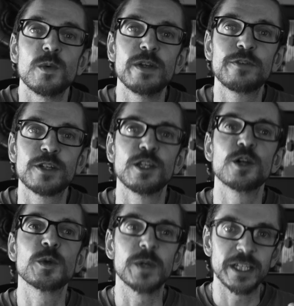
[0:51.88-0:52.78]
we've
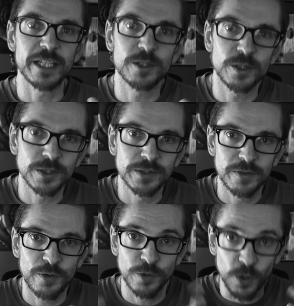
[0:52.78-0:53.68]
colloquially called
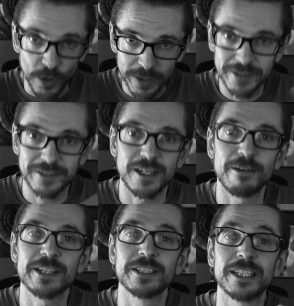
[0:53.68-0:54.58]
thoughts
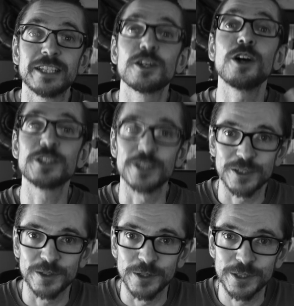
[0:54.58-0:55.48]
are actually
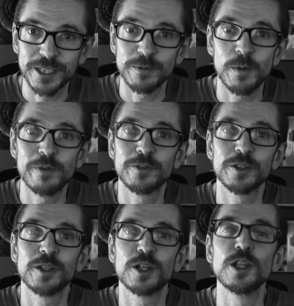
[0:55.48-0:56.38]
conscious thoughts, and what we've
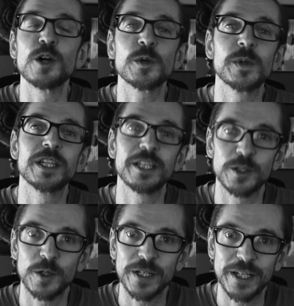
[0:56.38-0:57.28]
colloquially
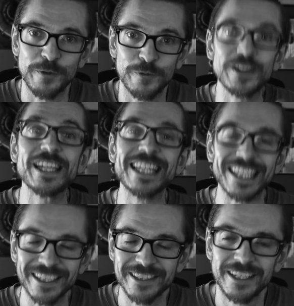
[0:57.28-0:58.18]
called
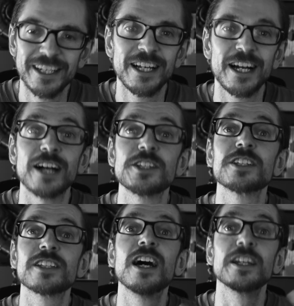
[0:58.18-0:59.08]
feelings are
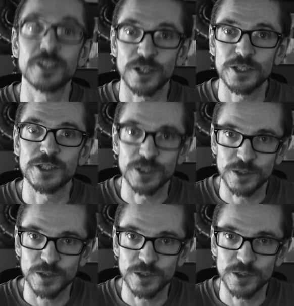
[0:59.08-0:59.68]
just unconscious